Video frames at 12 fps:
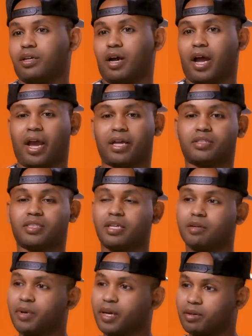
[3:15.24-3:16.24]
know, I had to
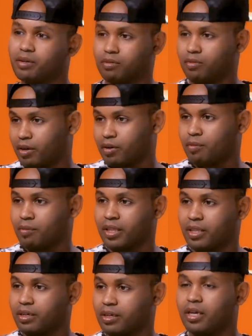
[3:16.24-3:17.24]
send my great
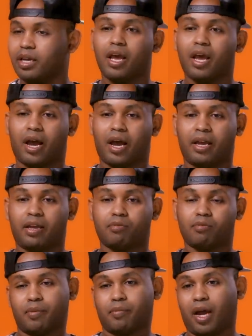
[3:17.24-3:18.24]
grandmother. Yeah. I
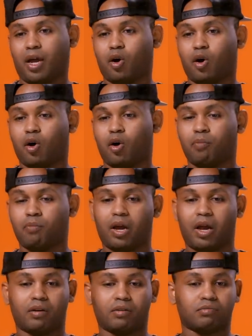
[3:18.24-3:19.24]
went back home.
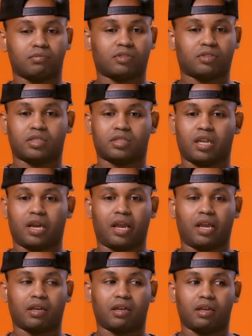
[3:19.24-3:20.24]
I'm just
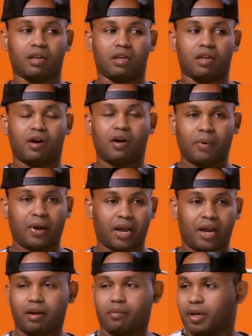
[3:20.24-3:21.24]
like, oh my
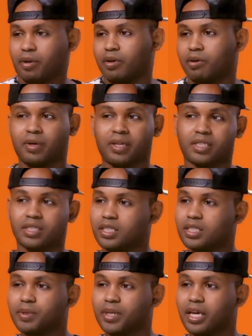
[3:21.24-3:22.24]
God, my great grandmother doesn't
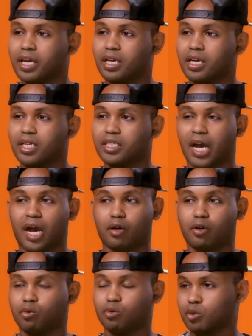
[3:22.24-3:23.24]
speak English. I
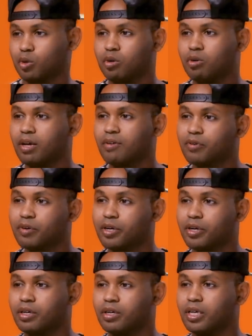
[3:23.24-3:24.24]
don't know who's going to look out for
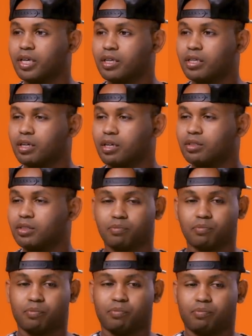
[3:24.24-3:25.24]
her. You know, she,
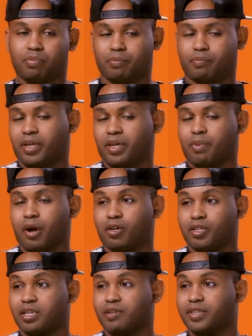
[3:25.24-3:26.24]
but being by
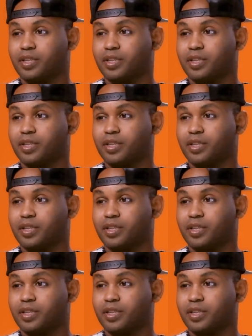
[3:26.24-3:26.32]
herself in